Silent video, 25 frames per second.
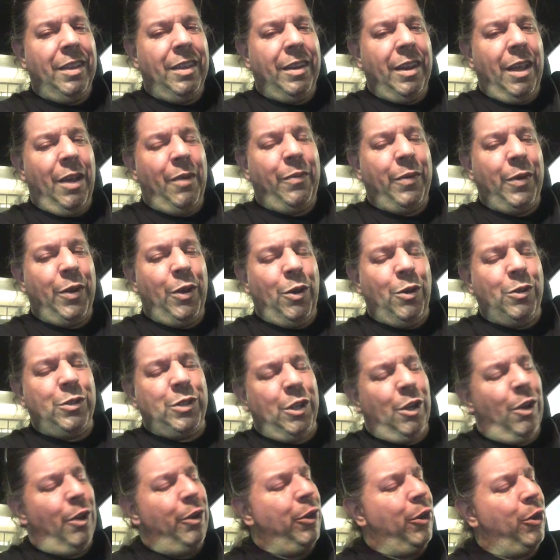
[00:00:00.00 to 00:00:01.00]
Now, for those
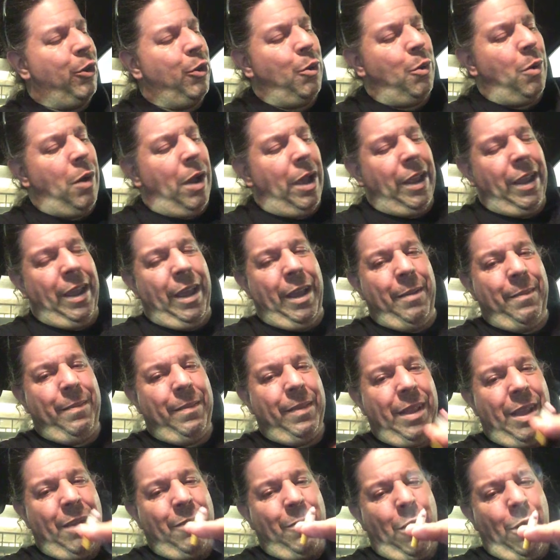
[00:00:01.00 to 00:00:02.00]
who don't know who I
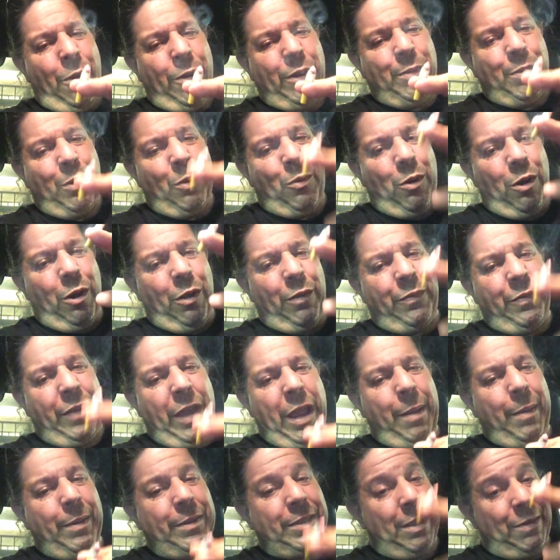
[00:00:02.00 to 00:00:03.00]
am, I've always been world famous.